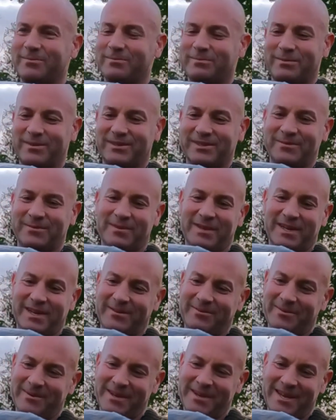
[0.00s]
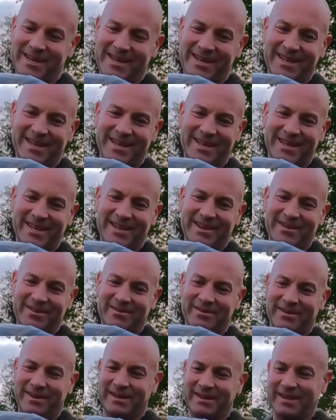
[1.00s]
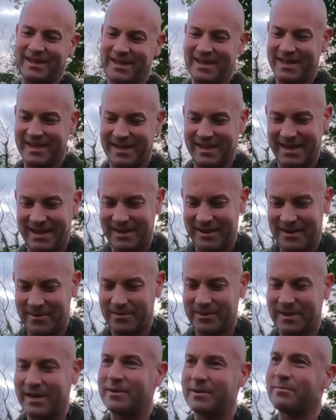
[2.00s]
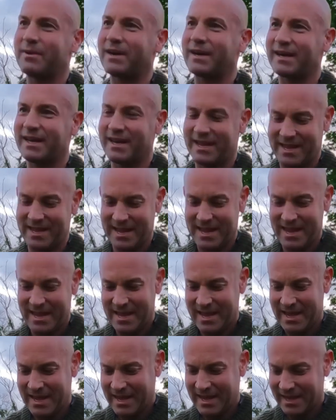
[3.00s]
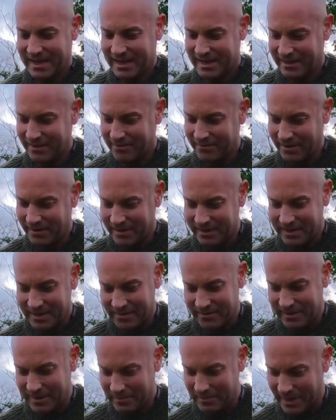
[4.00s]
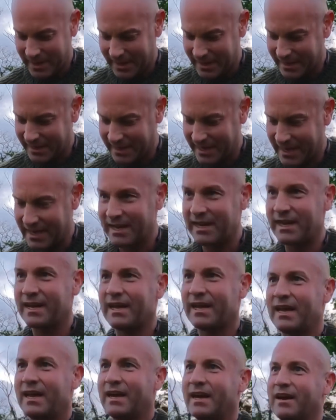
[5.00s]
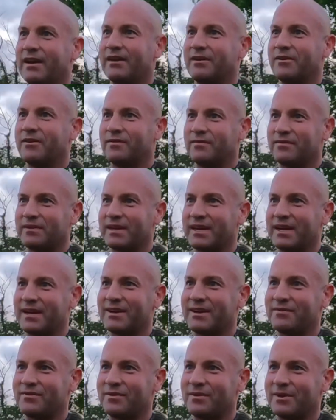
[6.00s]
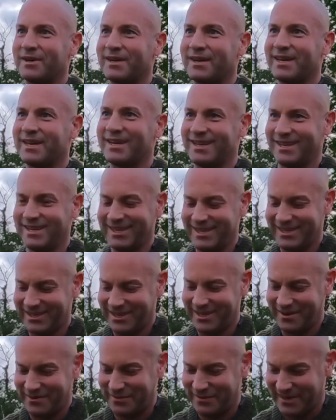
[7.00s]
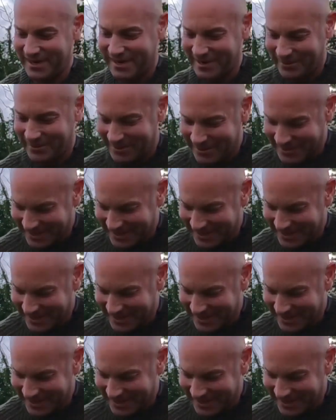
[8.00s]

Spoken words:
Buzzing with that one. Right, again, get it back, get the rod rebaited, and hopefully get another one. Ciao for now.